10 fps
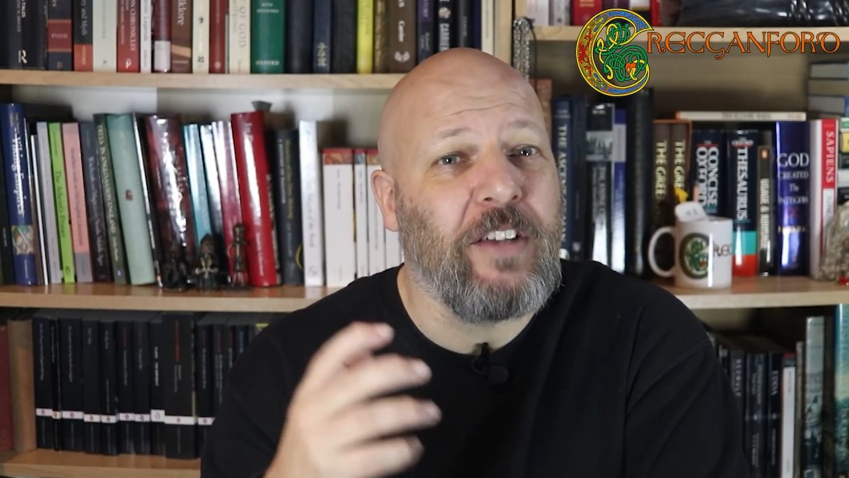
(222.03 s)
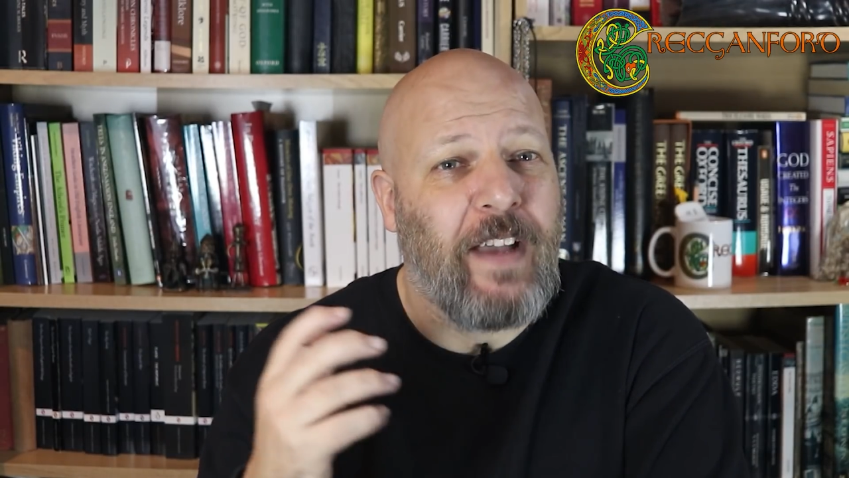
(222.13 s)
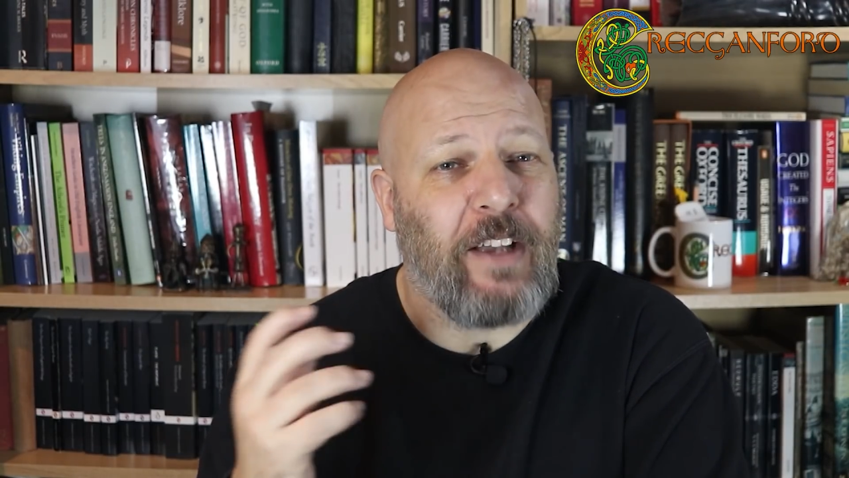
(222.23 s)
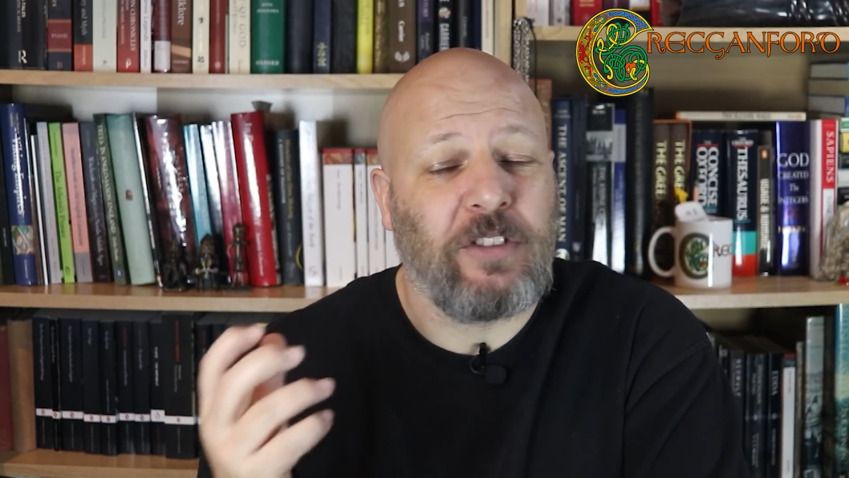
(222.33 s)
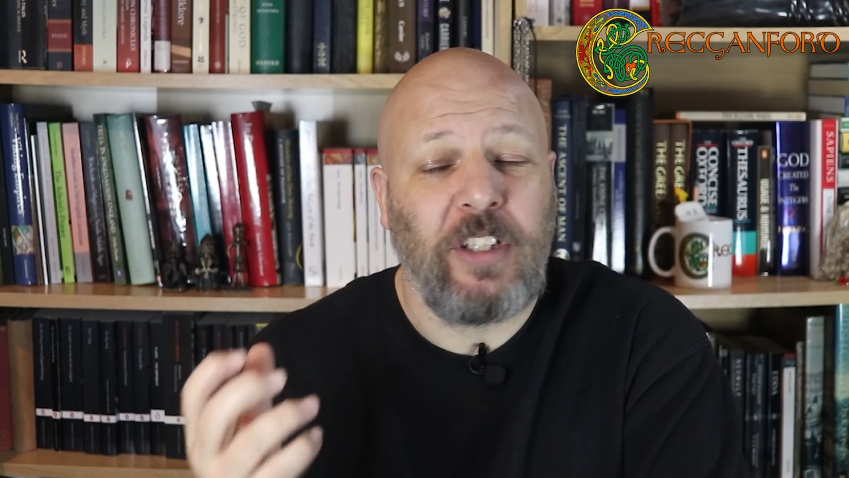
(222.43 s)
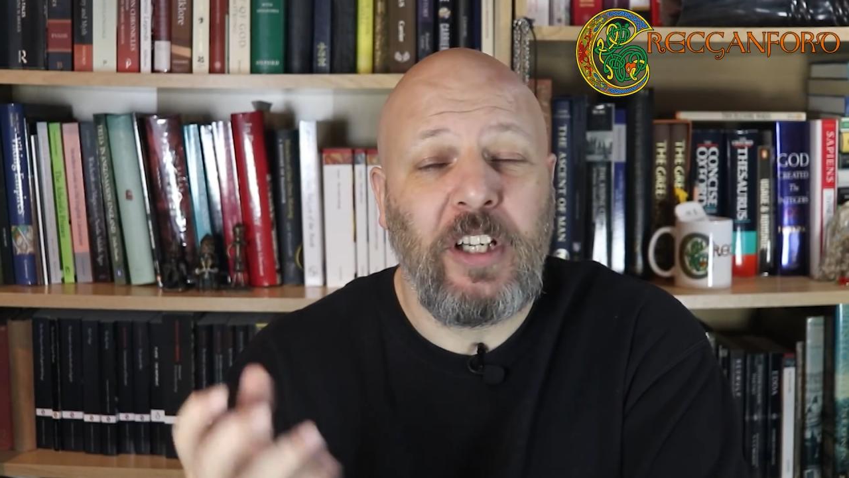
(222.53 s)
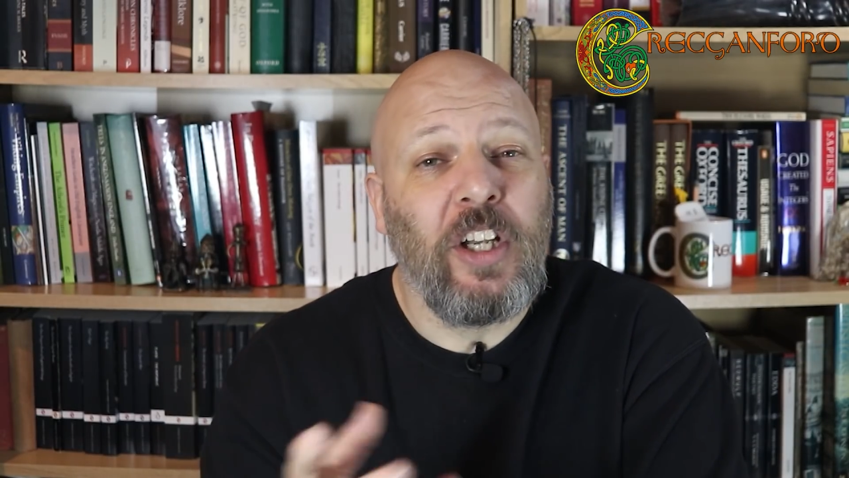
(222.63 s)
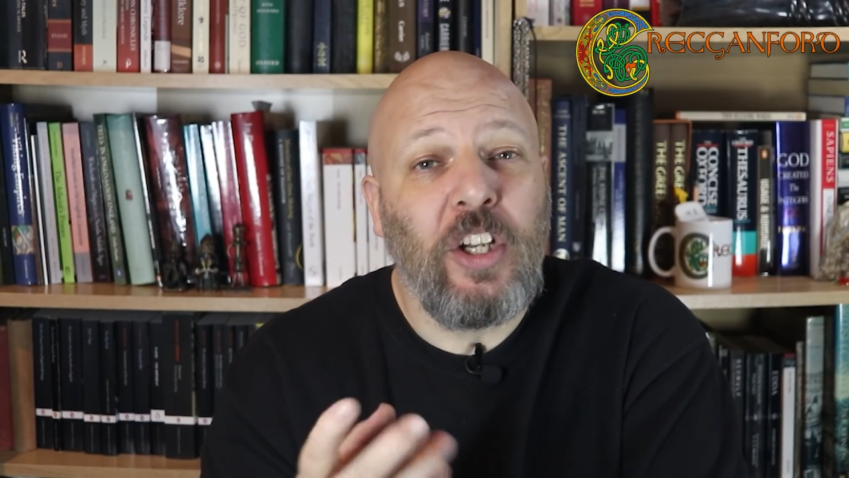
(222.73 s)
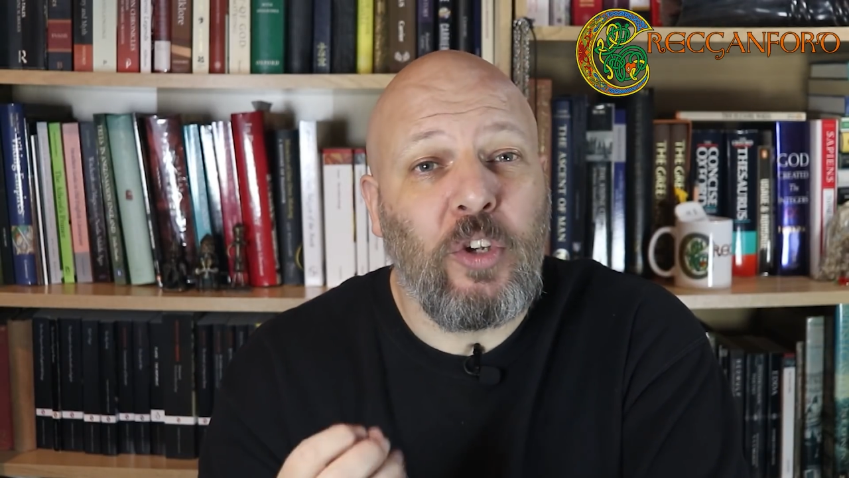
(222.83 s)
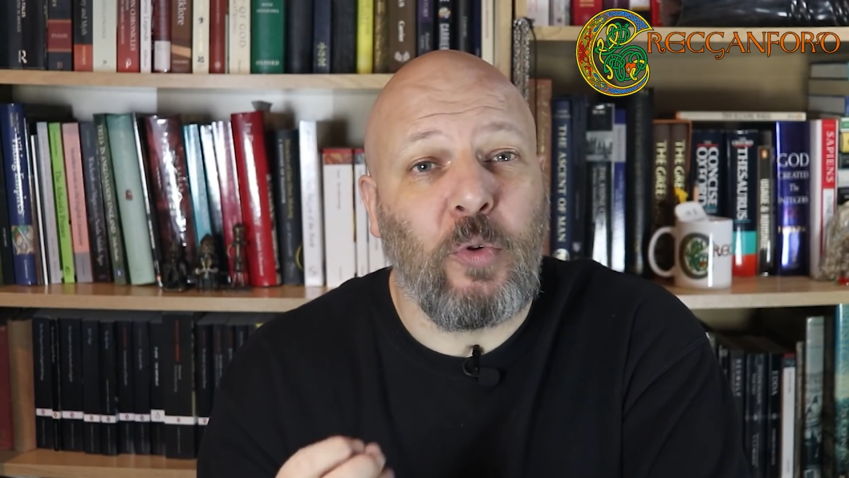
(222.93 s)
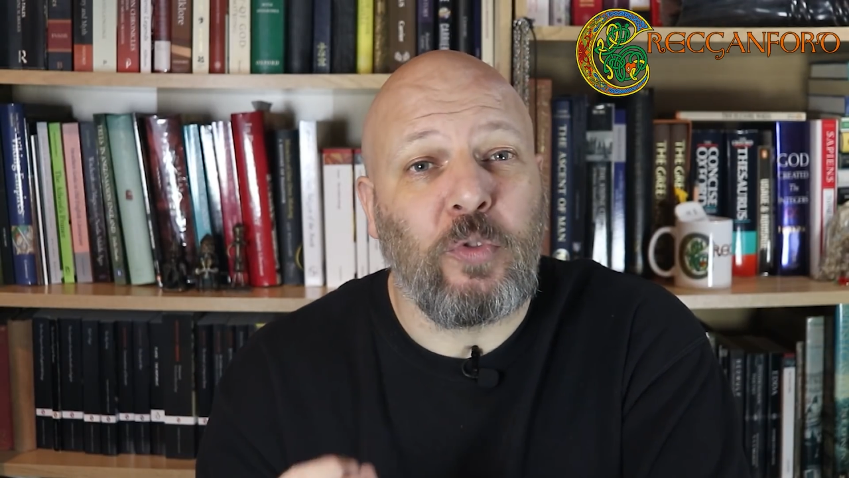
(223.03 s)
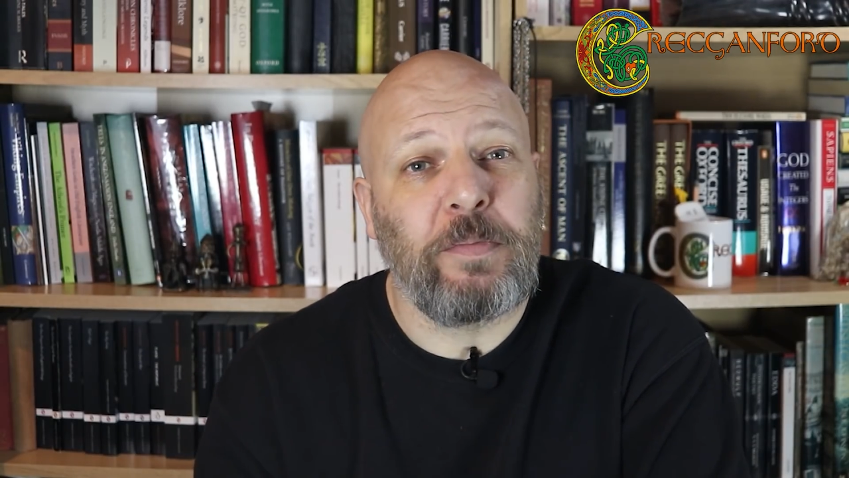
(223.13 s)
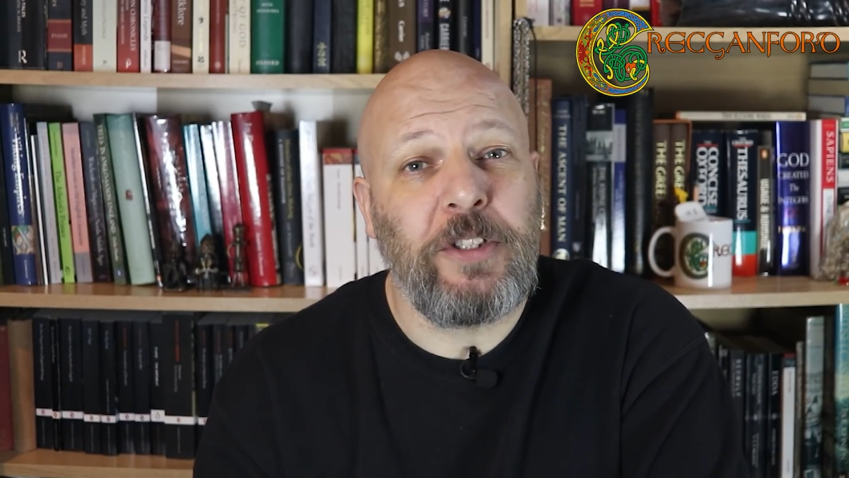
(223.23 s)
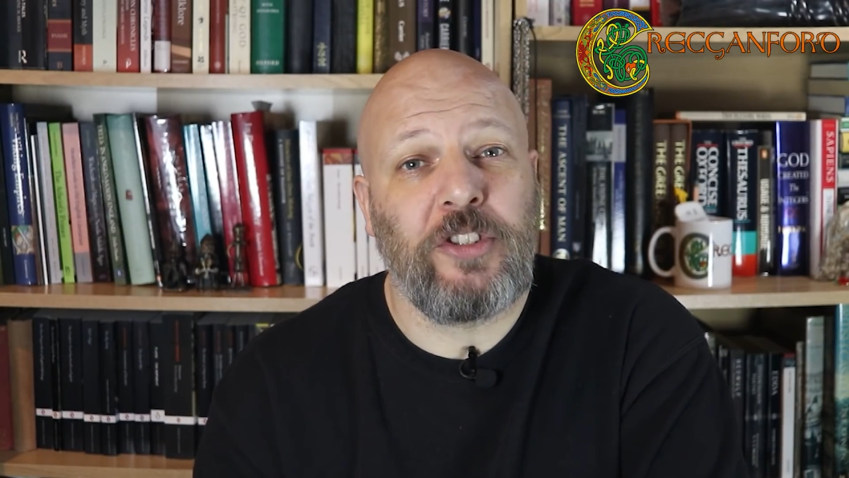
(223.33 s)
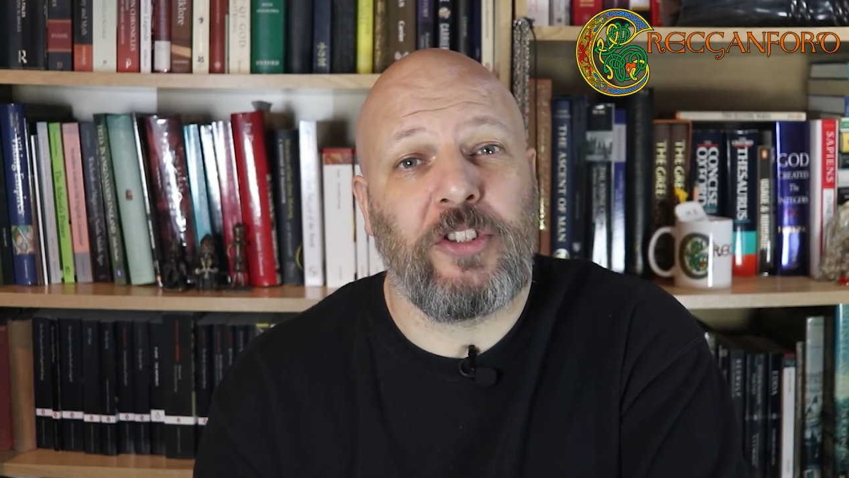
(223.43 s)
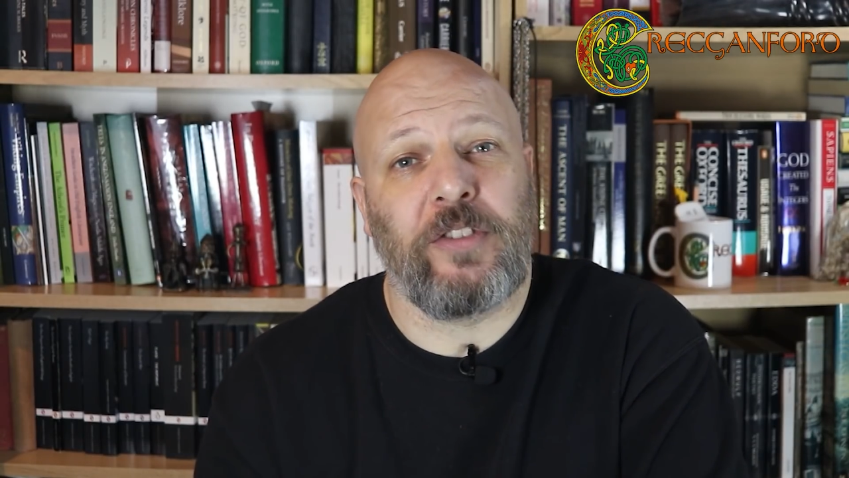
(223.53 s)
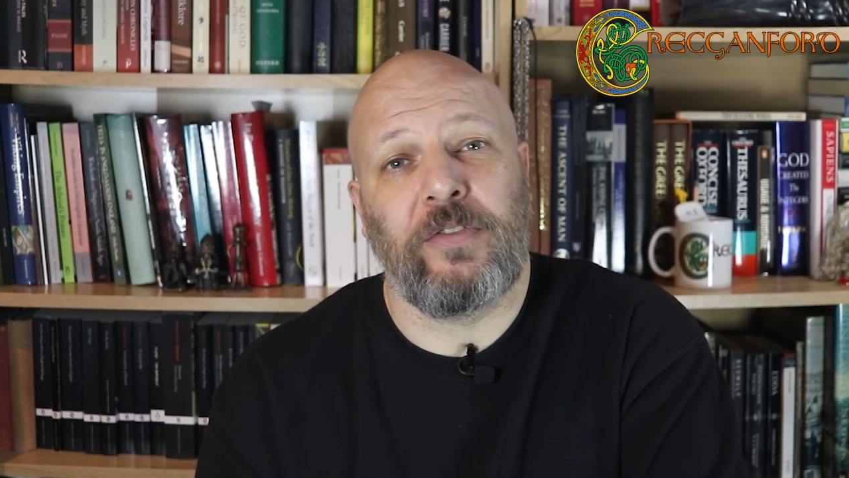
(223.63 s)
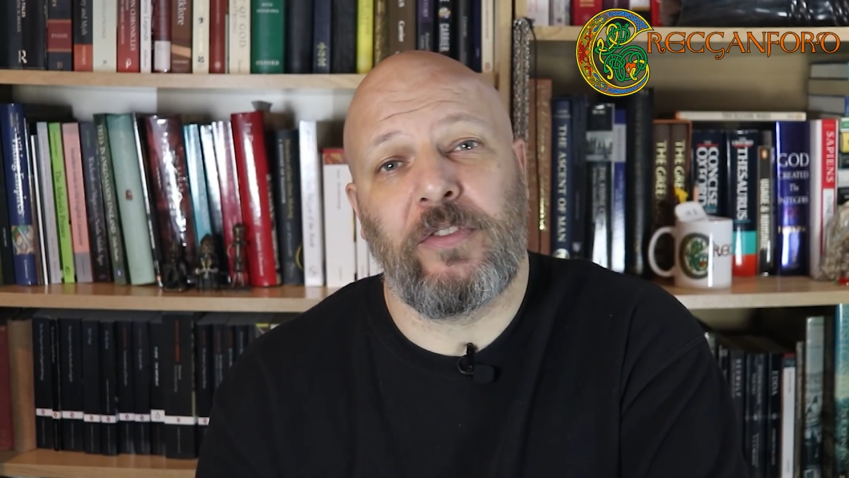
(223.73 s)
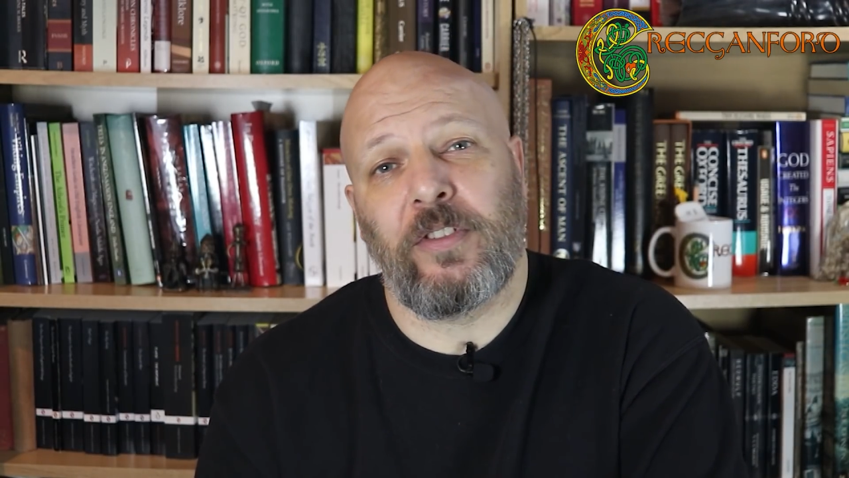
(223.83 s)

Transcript: around and cause mischief.